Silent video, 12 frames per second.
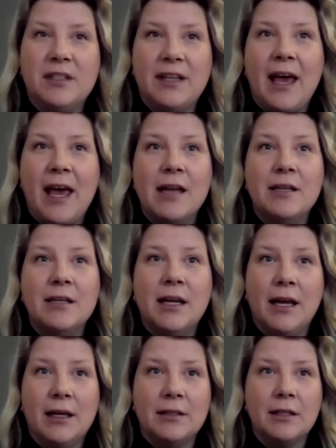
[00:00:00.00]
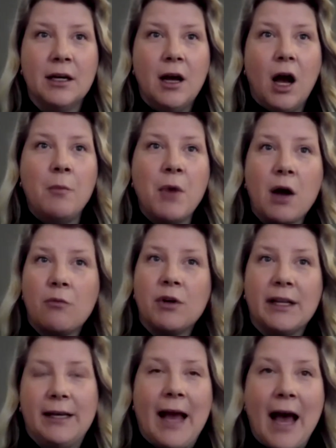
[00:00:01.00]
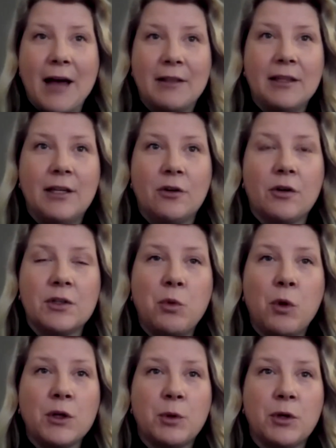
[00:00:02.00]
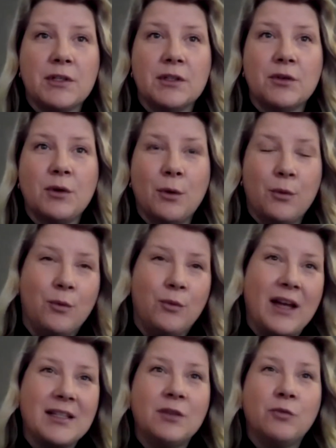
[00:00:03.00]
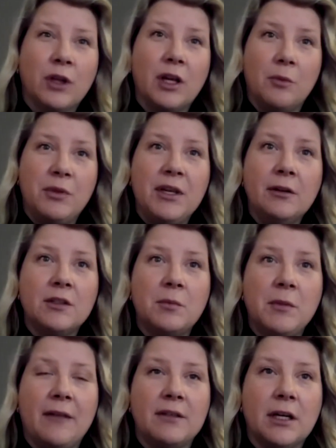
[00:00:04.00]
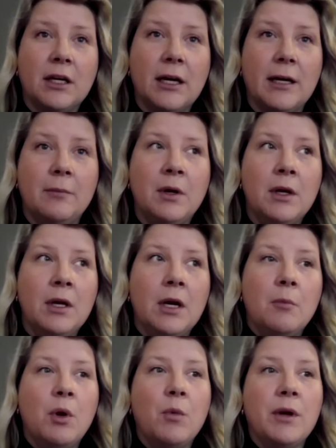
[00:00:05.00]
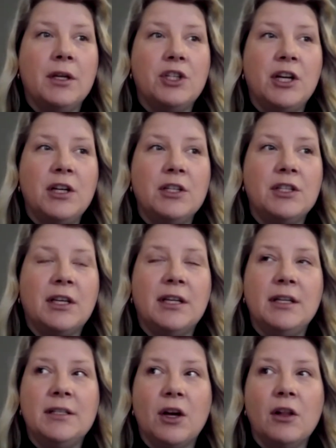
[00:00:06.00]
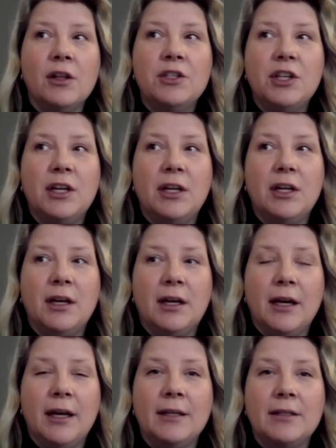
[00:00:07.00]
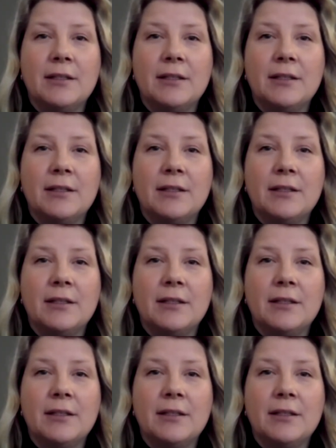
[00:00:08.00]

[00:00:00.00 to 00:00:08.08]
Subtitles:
ed. And I'm not really an athlete or a sports person, so that didn't really appeal to me at the time. But when it changed to kinesiology, it